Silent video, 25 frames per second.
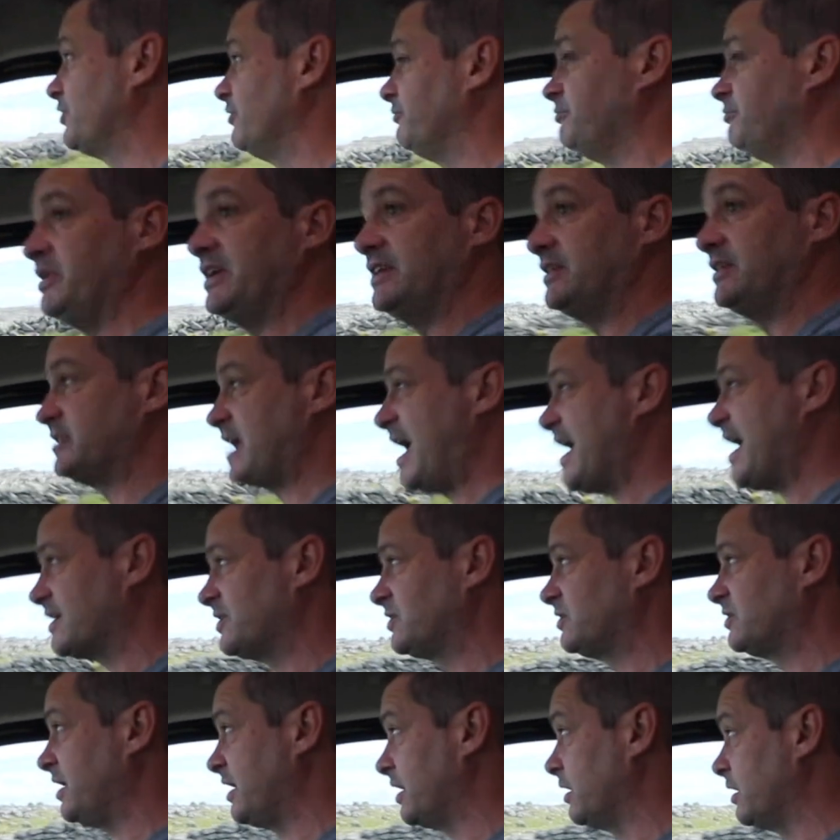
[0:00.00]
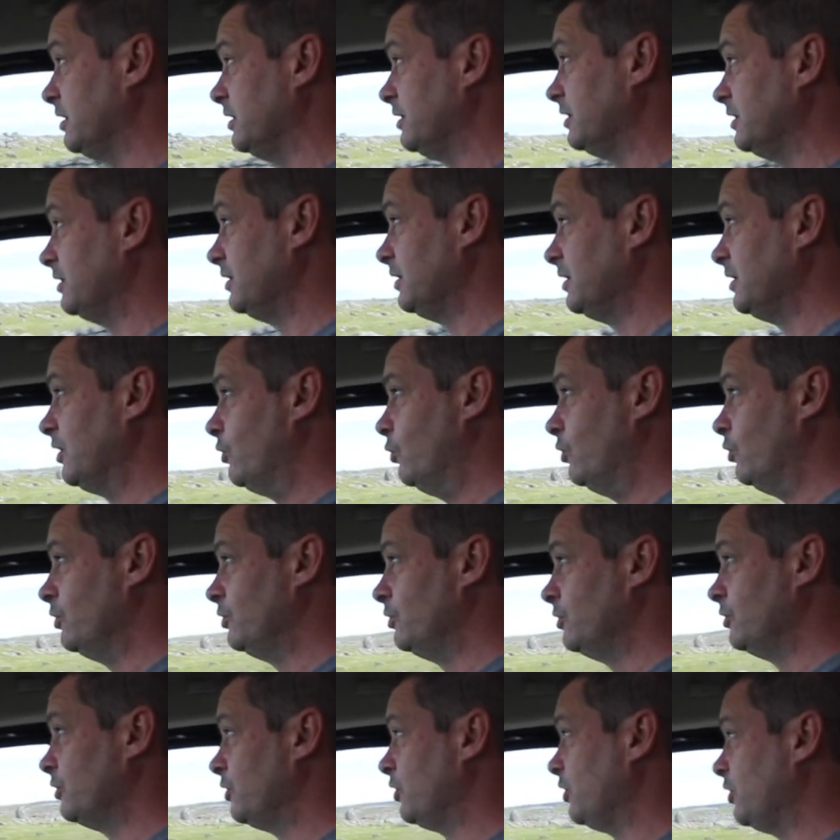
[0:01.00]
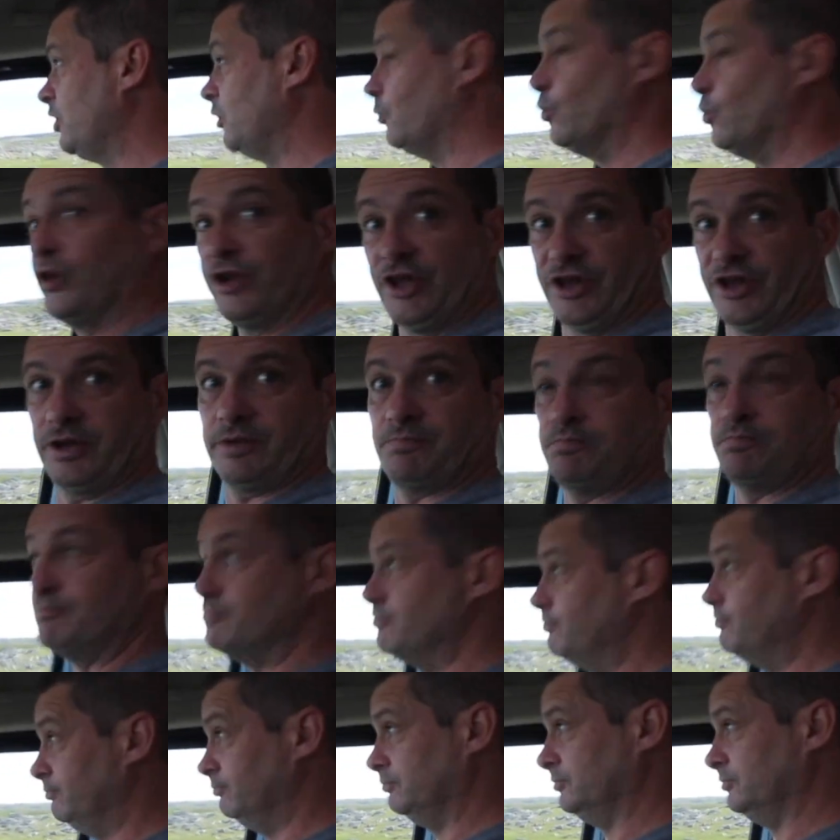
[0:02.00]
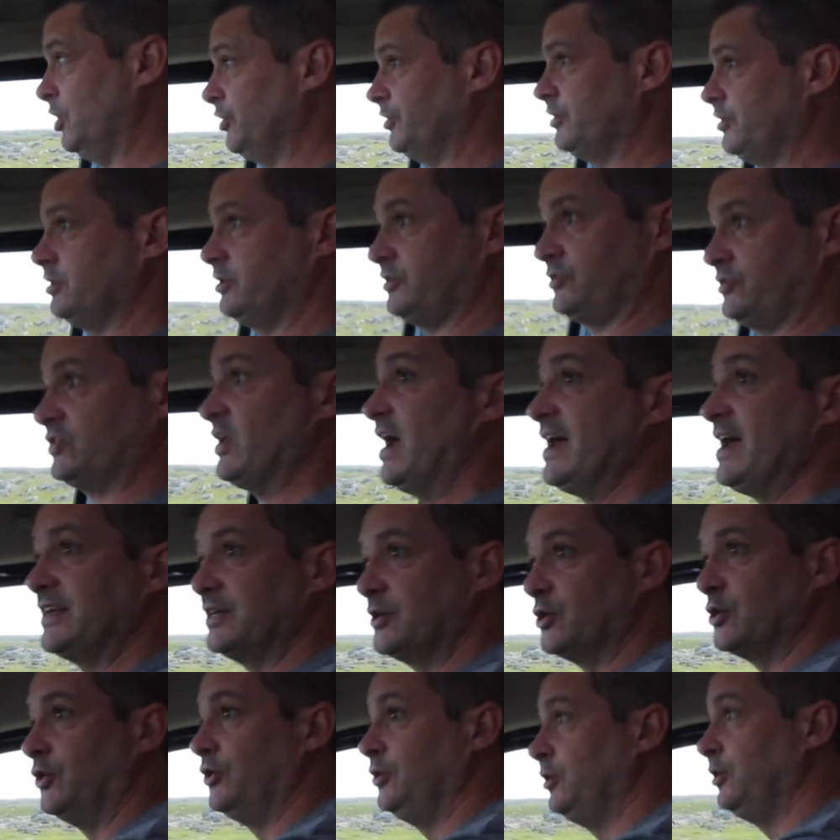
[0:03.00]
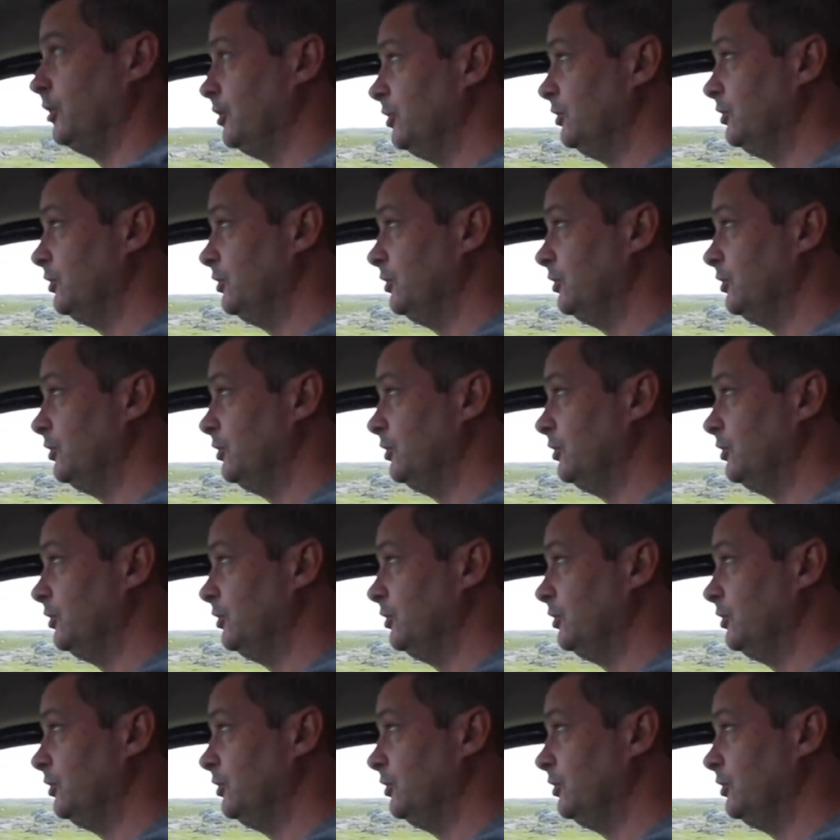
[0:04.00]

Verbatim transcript: they've been texting. Uh, one on a on a cycle,